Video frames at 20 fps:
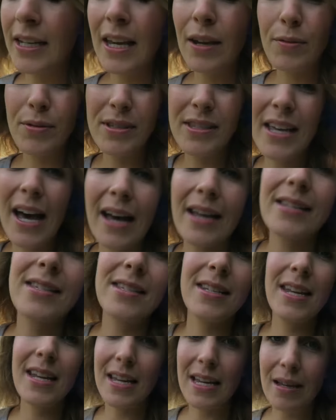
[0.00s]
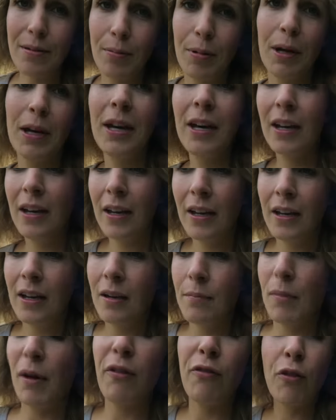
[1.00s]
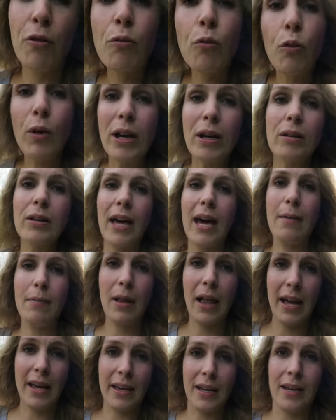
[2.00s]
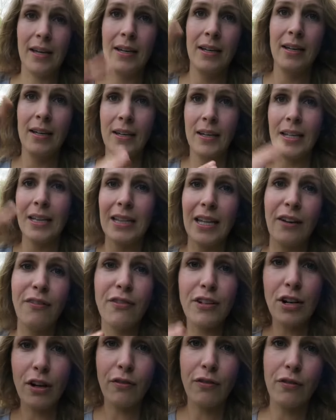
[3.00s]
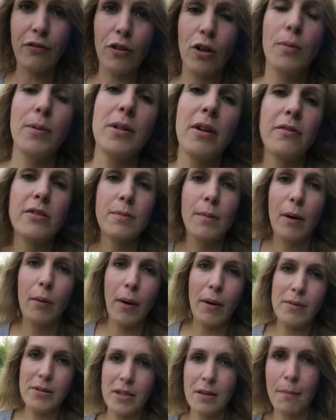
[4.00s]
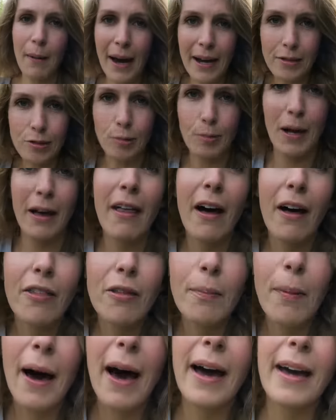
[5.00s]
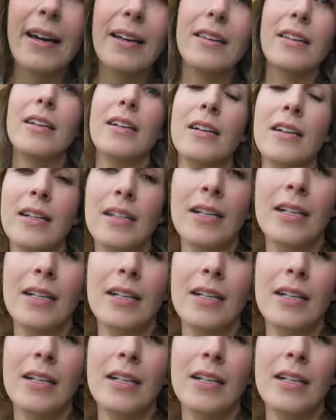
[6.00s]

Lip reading: it was that steep, my front wheel kept like lifting off the floor, because obviously my weight was at the back, so I'm like that on the bike, and the,